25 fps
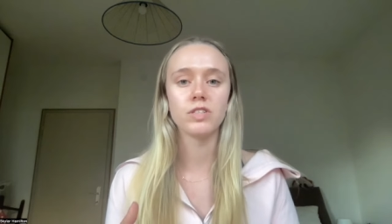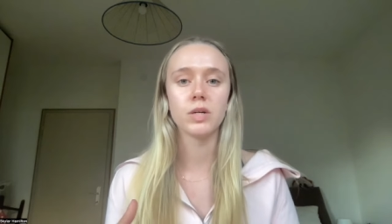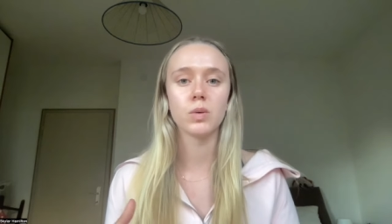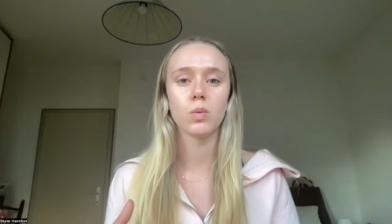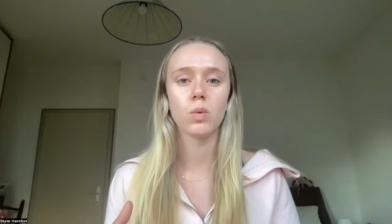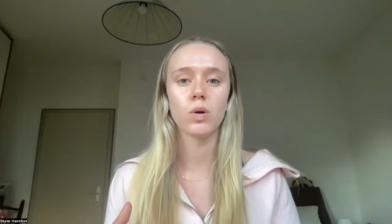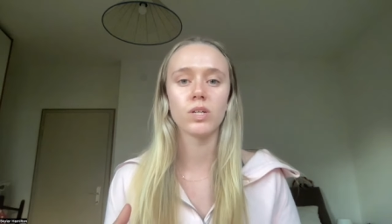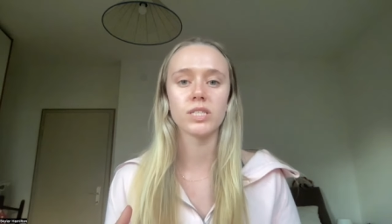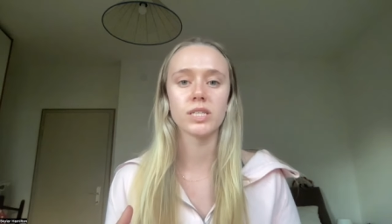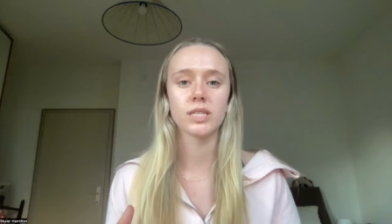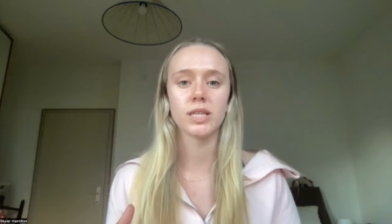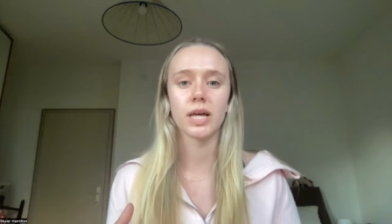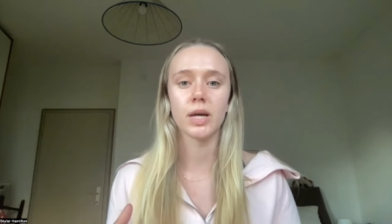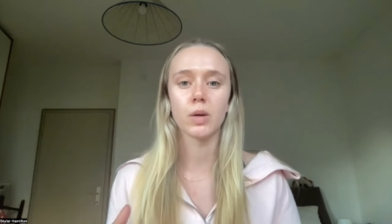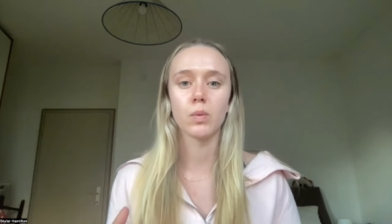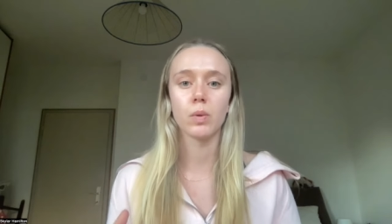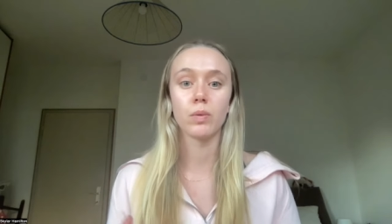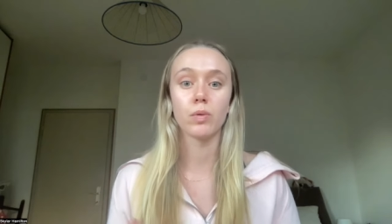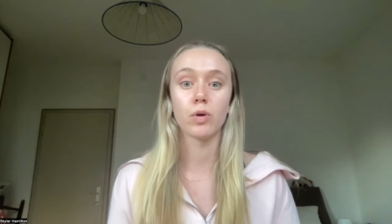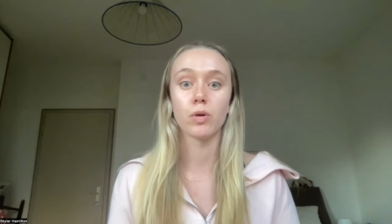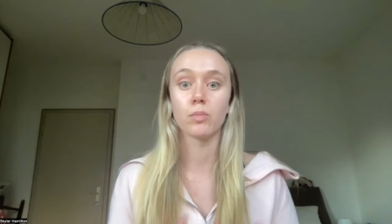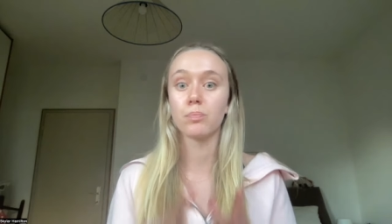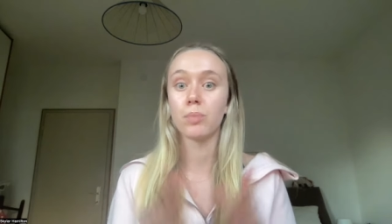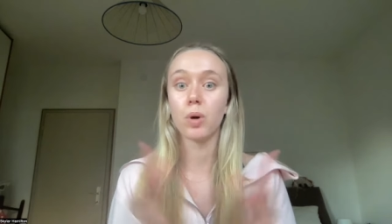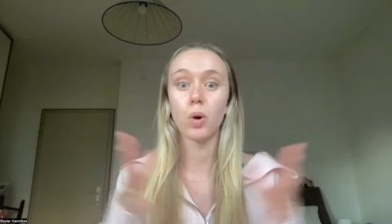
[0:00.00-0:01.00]
it wasn't like we
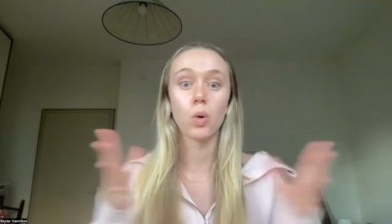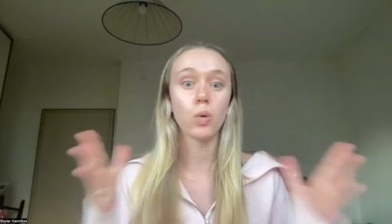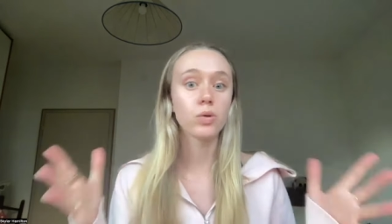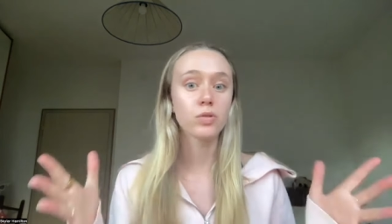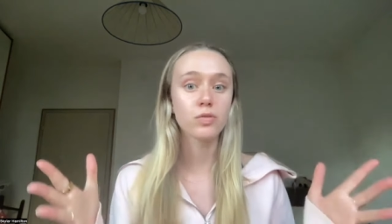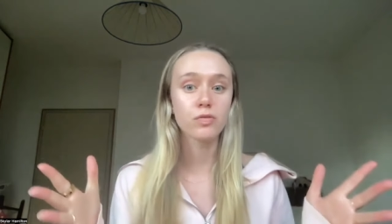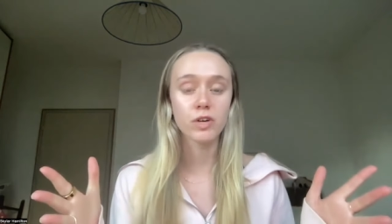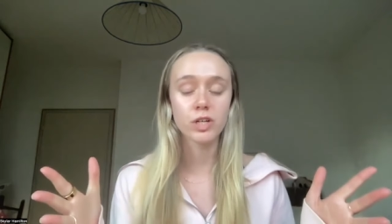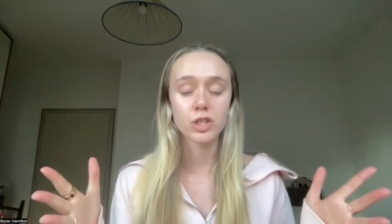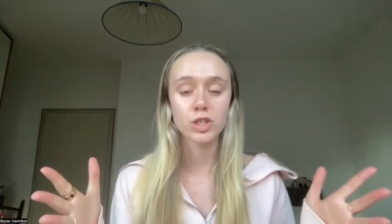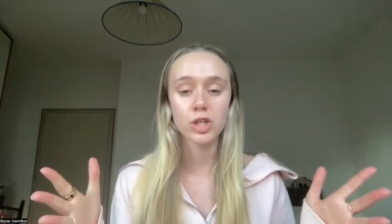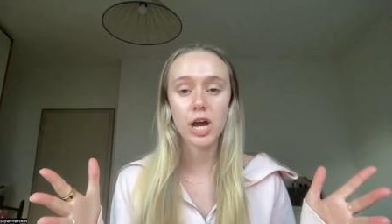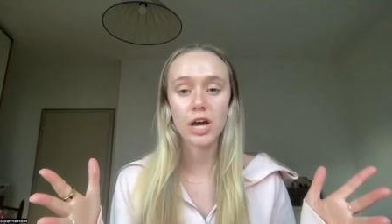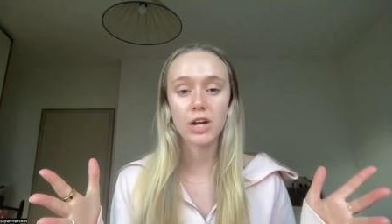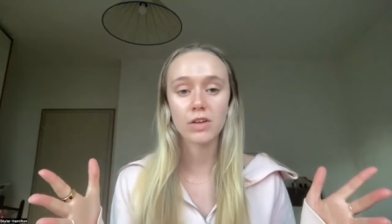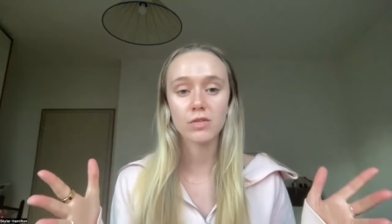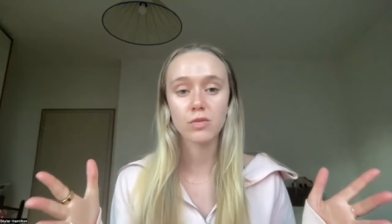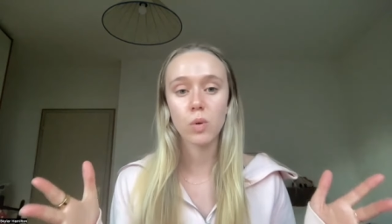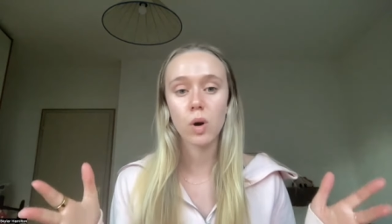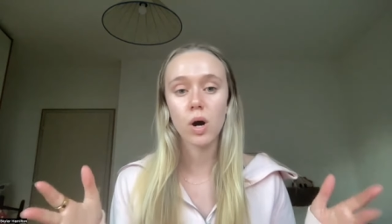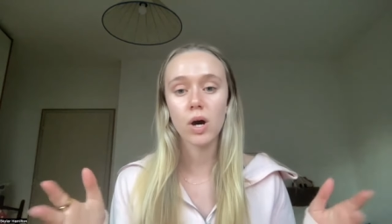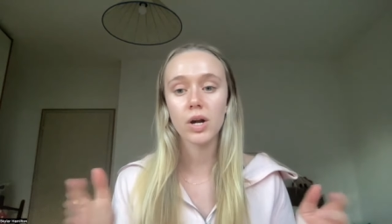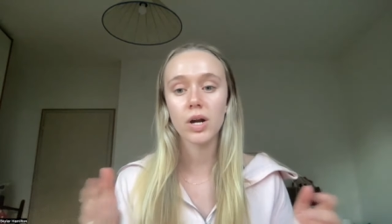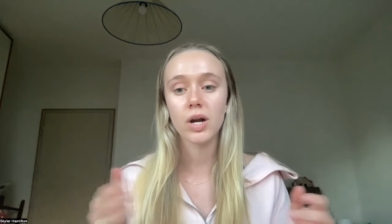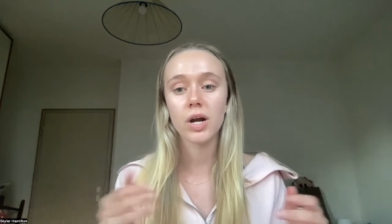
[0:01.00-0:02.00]
were both fish out of
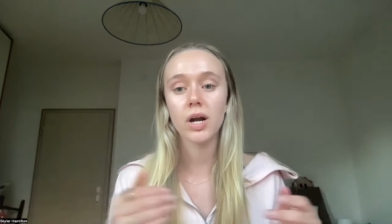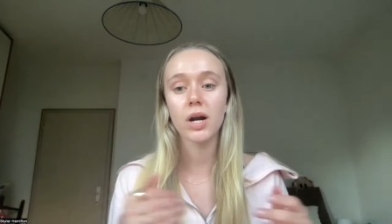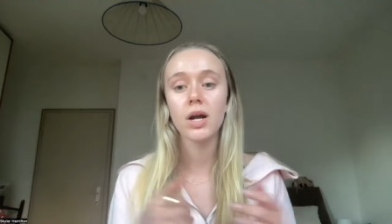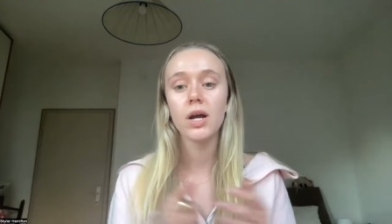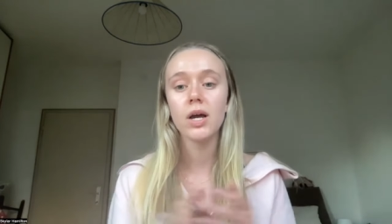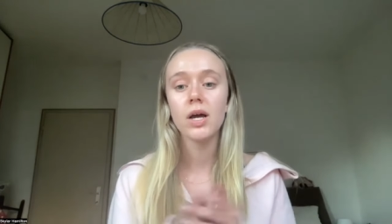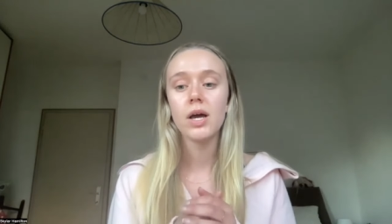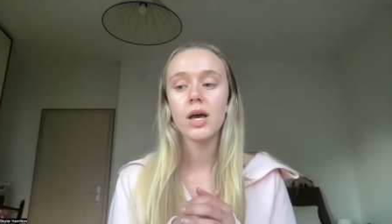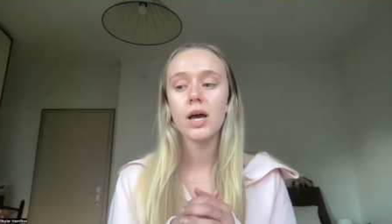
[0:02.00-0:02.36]
water.